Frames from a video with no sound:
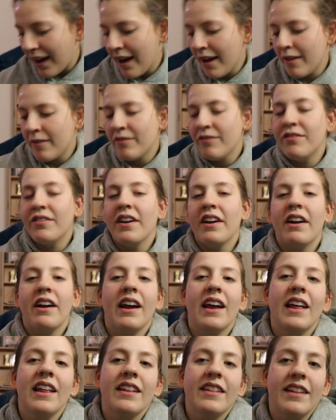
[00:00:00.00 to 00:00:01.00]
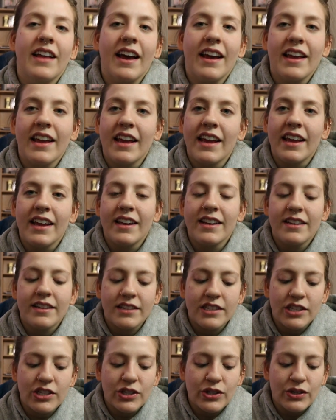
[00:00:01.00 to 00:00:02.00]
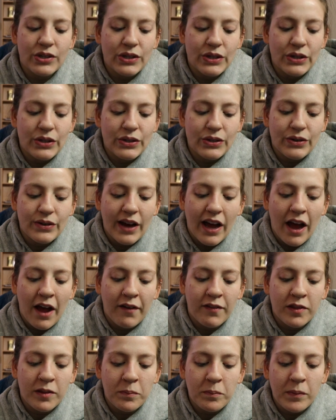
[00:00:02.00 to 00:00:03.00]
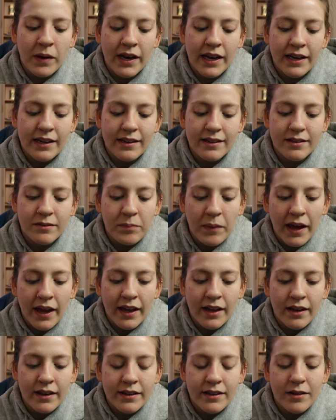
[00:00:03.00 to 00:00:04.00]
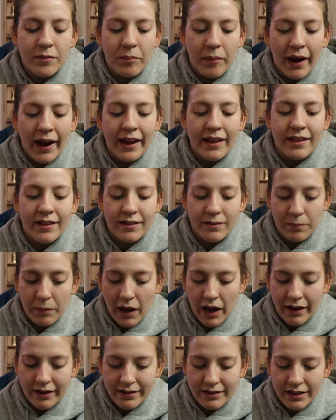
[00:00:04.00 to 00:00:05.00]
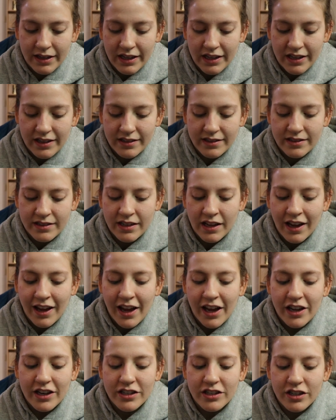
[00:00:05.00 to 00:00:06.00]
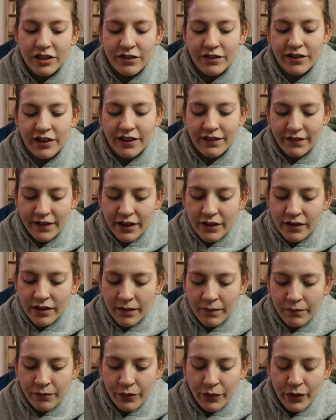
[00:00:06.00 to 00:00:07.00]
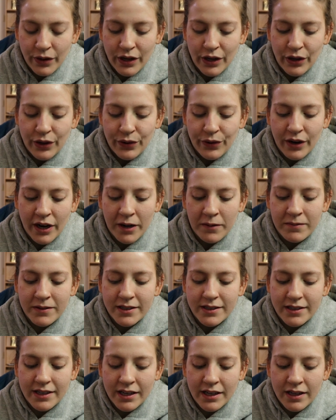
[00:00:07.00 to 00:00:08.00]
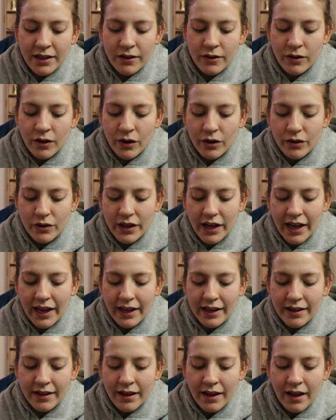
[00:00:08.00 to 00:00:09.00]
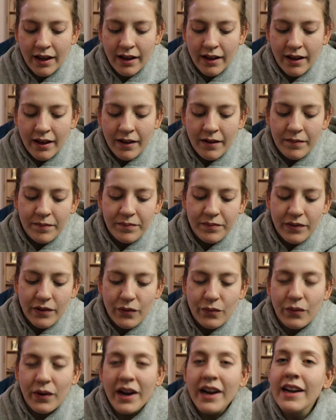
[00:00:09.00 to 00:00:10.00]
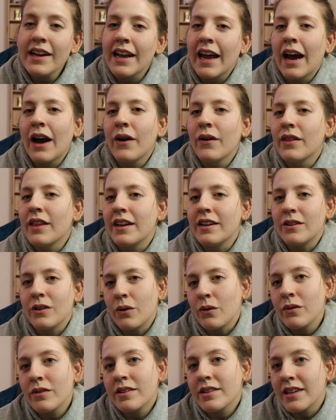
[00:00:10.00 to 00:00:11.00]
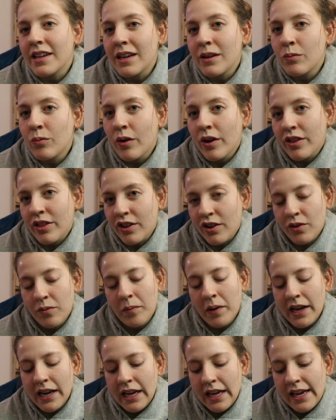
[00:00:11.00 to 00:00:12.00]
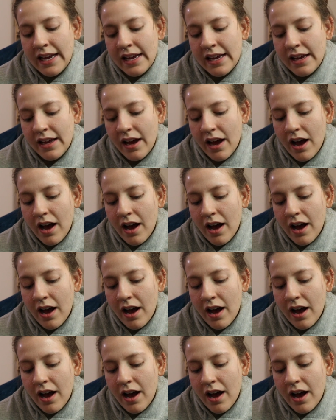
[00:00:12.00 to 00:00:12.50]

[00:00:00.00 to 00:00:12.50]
I am very lucky to have the money to spend to buy these boxes, to review them for you. I'm just letting you know, like, right now they don't seem worth your money.